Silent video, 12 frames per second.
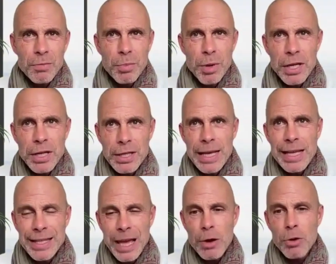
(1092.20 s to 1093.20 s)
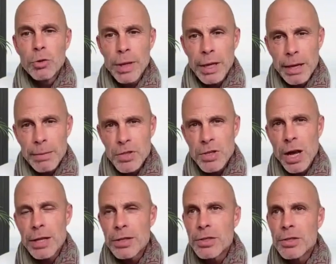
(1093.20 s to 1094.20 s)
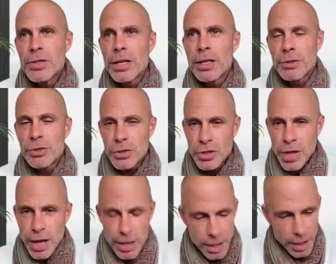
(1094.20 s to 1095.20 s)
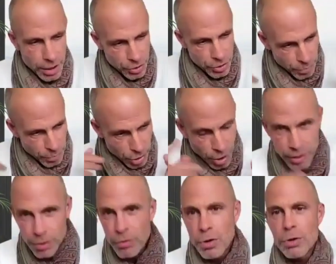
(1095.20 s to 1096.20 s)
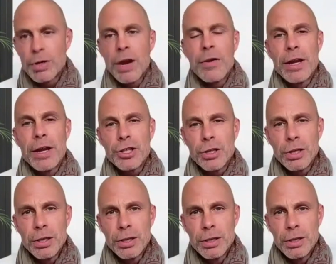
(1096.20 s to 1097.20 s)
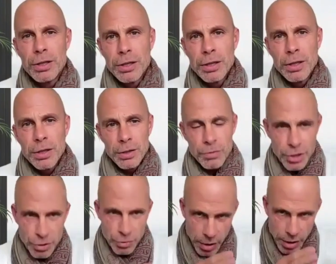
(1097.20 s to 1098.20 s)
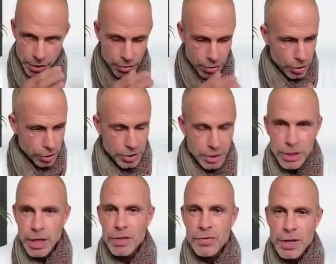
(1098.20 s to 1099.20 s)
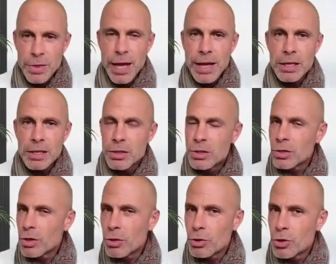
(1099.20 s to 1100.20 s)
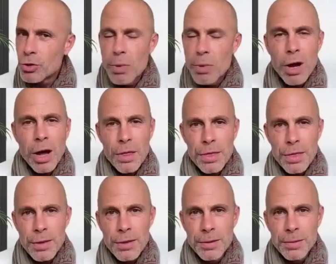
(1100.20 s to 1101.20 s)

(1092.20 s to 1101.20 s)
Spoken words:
But in the end, they all became signs and signals to say, Tim, you're going the wrong direction. The reason why you're not successful in that is because it's not your true path.